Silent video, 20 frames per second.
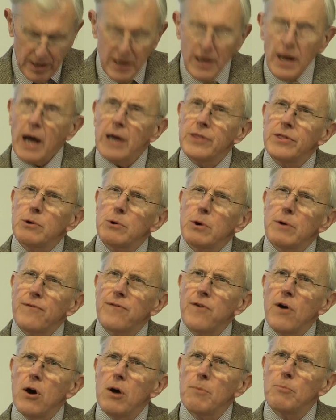and they were
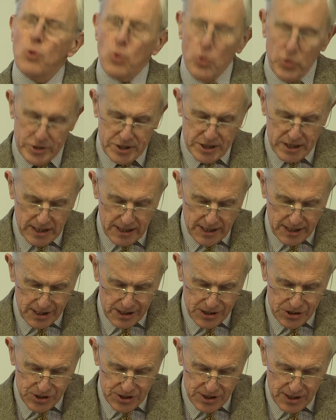far more at
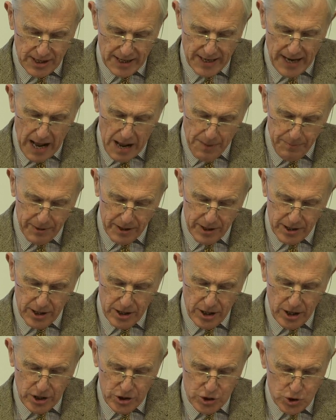ease and happier
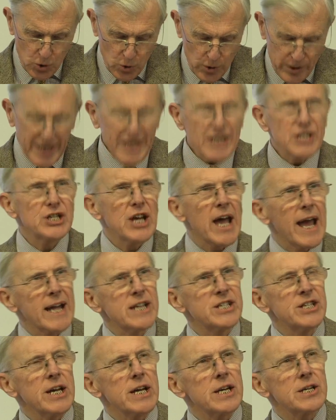talking
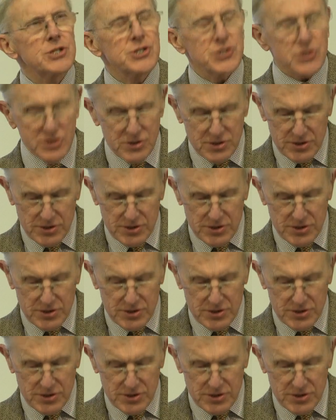tactics,